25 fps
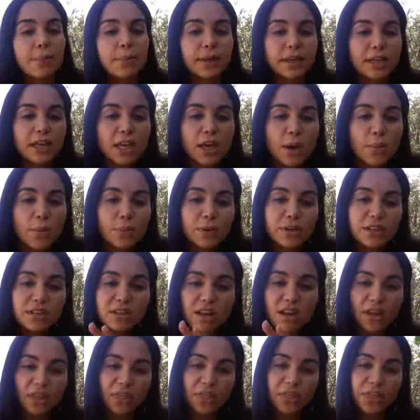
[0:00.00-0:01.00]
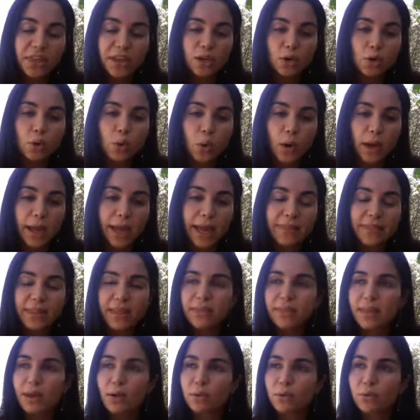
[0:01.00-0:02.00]
But nothing quite. And
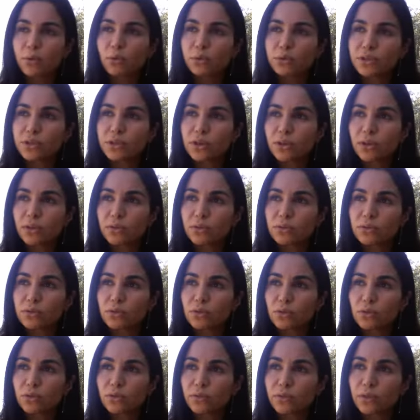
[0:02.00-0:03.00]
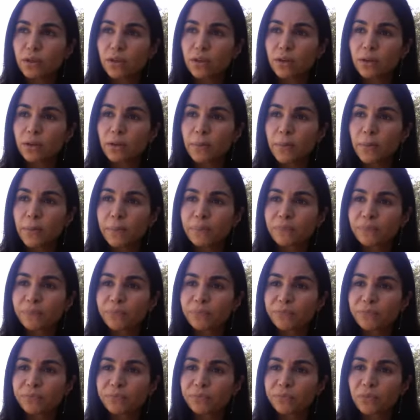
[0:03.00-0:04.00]
then there were also sort of the
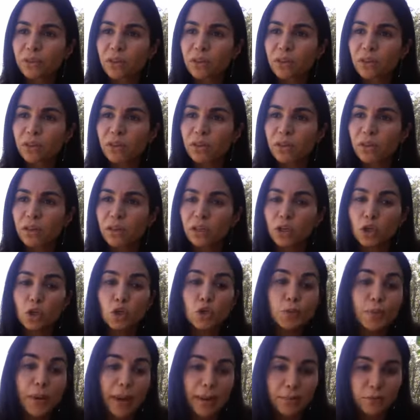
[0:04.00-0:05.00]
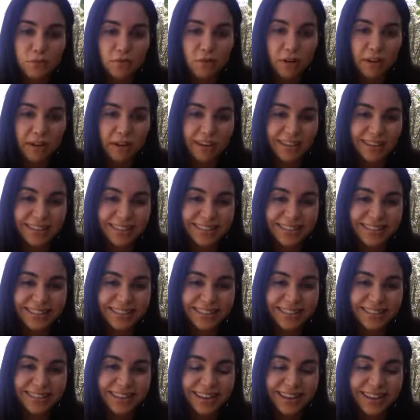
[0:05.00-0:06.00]
newspaper
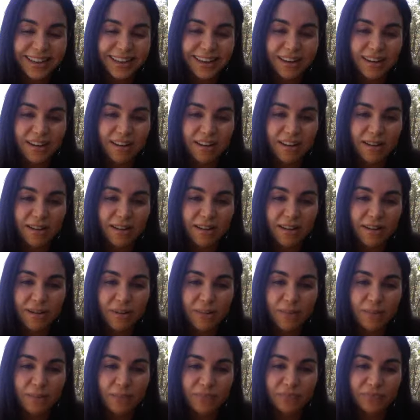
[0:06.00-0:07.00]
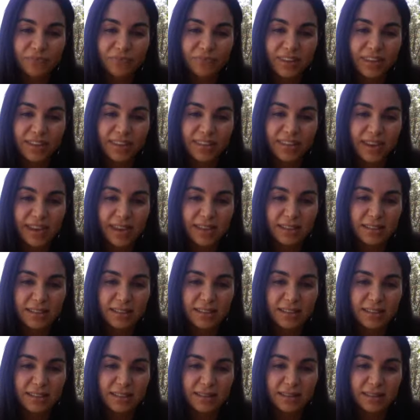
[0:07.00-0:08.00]
riots in the
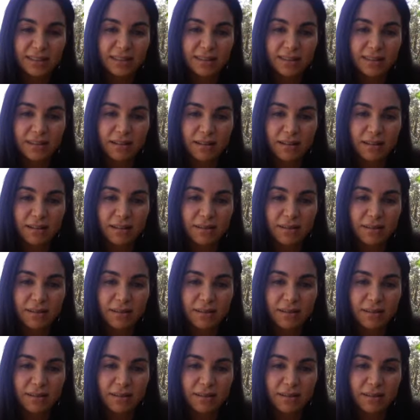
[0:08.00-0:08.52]
80s.